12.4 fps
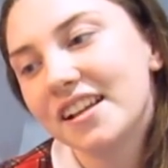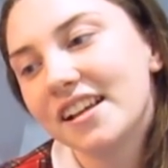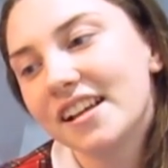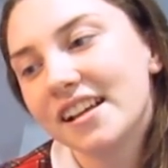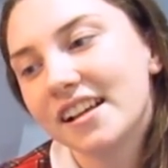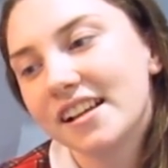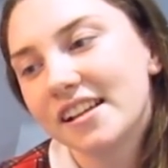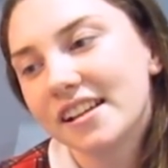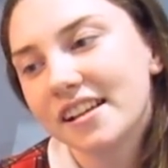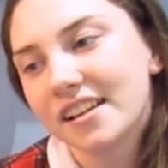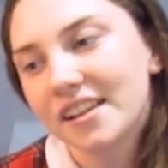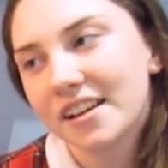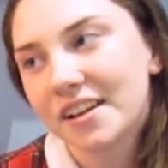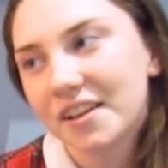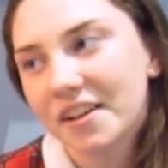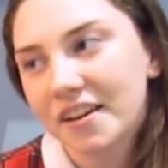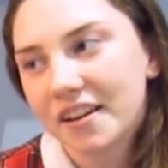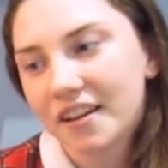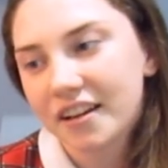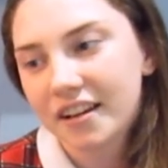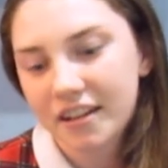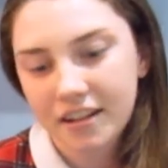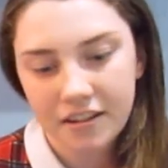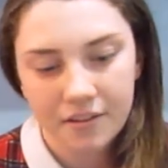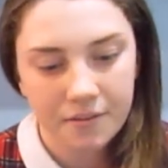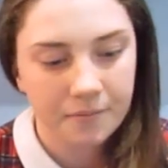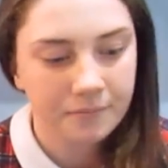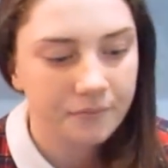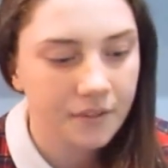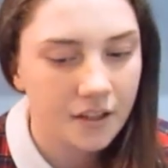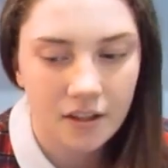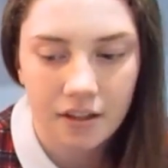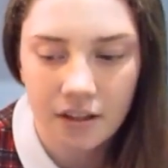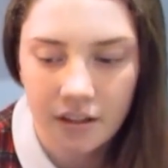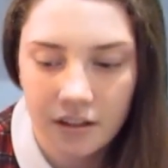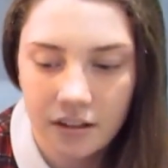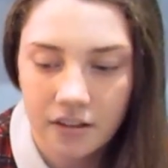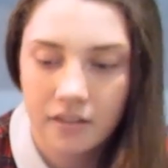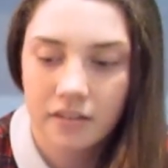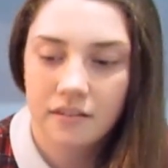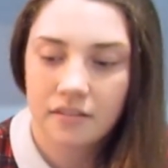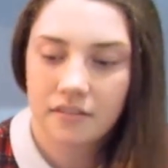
This person isn't speaking.